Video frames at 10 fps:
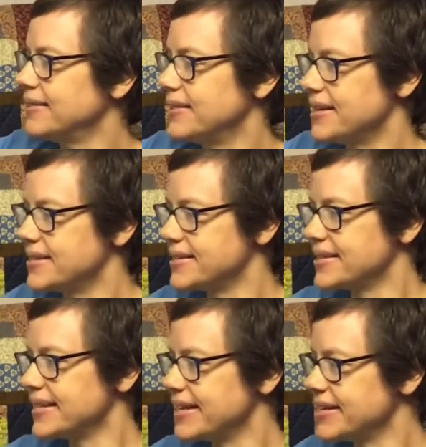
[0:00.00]
This
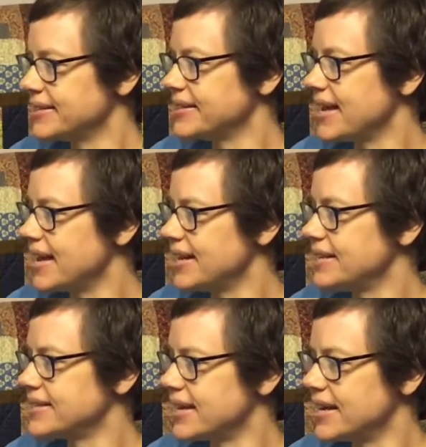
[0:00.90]
little teddy
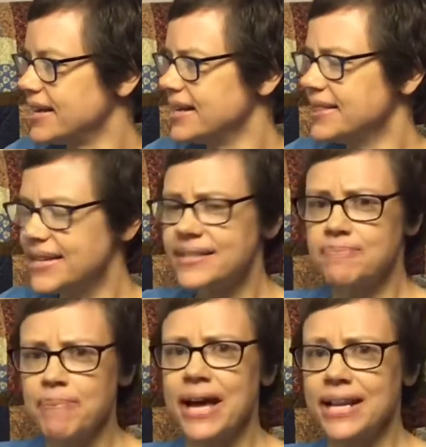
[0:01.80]
said, this
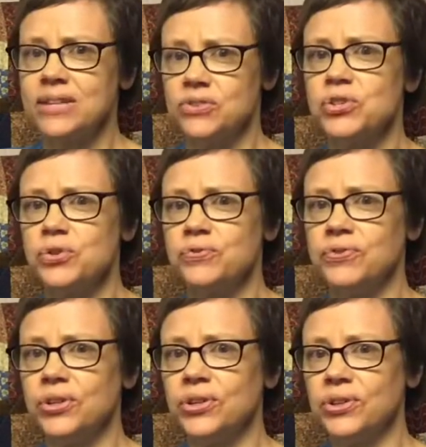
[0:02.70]
bed is too
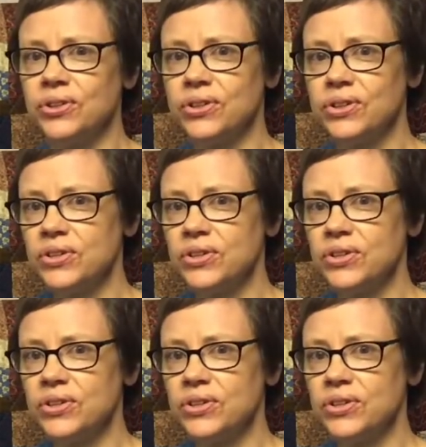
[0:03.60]
full.